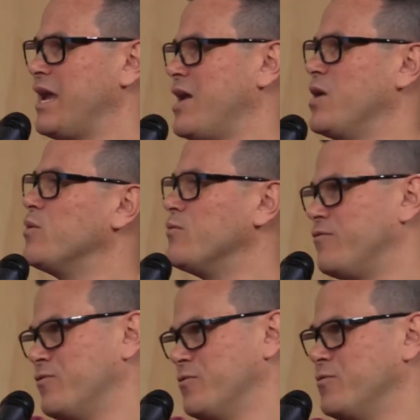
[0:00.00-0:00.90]

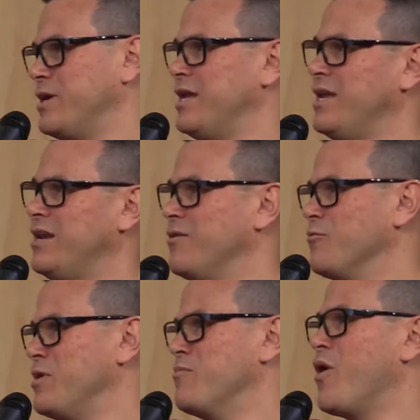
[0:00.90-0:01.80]
helpful in
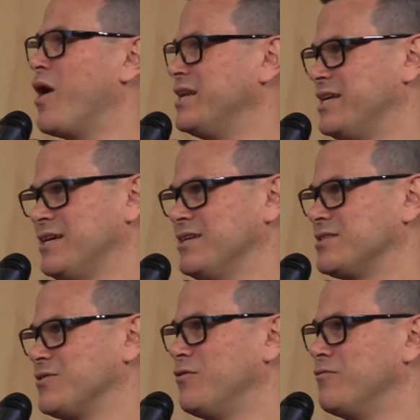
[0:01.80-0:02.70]
reminding
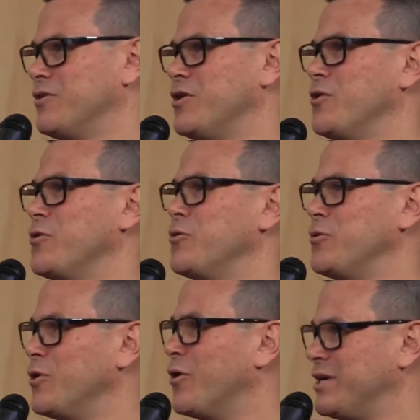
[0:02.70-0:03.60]
us of
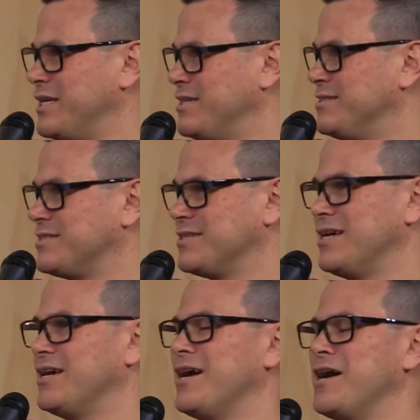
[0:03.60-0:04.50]
who God is,
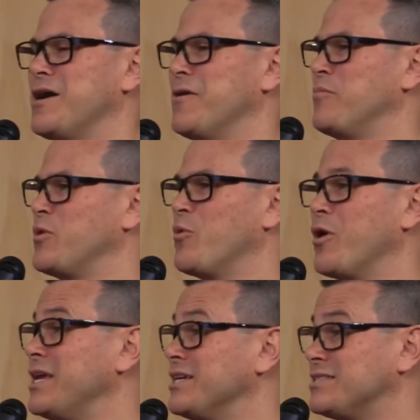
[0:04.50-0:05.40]

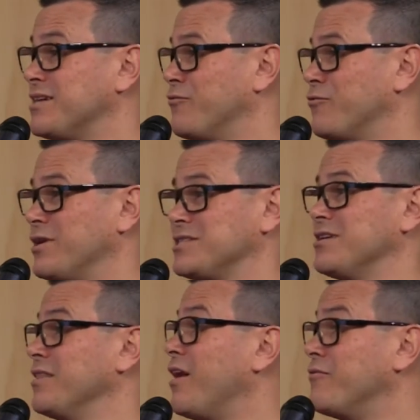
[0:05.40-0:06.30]
what he has done for us,
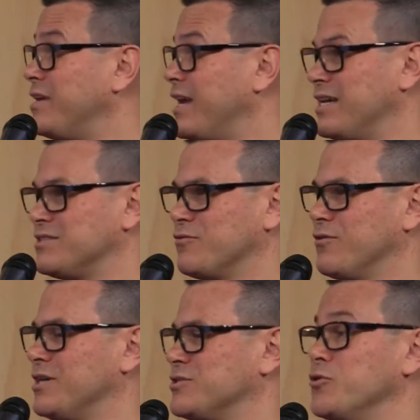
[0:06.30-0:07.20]
the love he has for
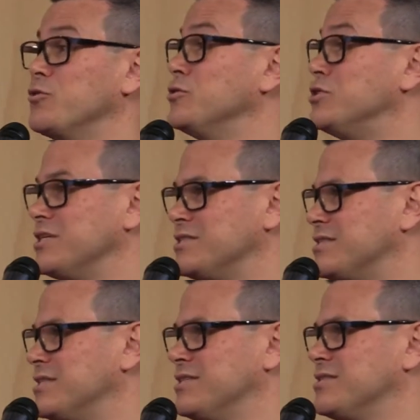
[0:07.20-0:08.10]
us, who
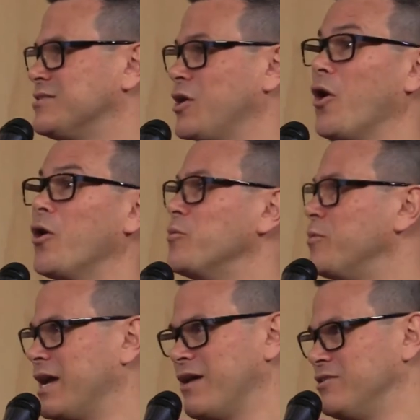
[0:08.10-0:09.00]
Jesus is, the hope
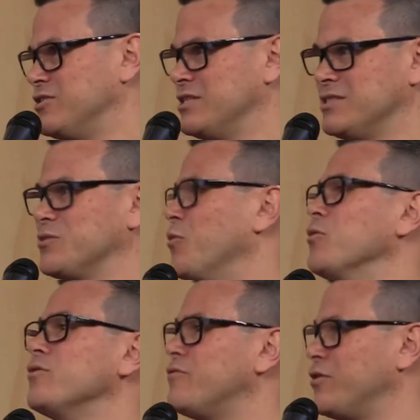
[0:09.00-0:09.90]
we have in Jesus,
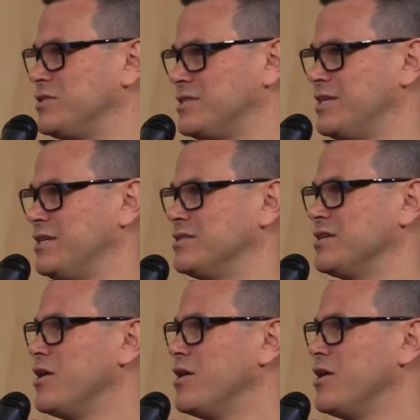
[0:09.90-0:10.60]
all of those things,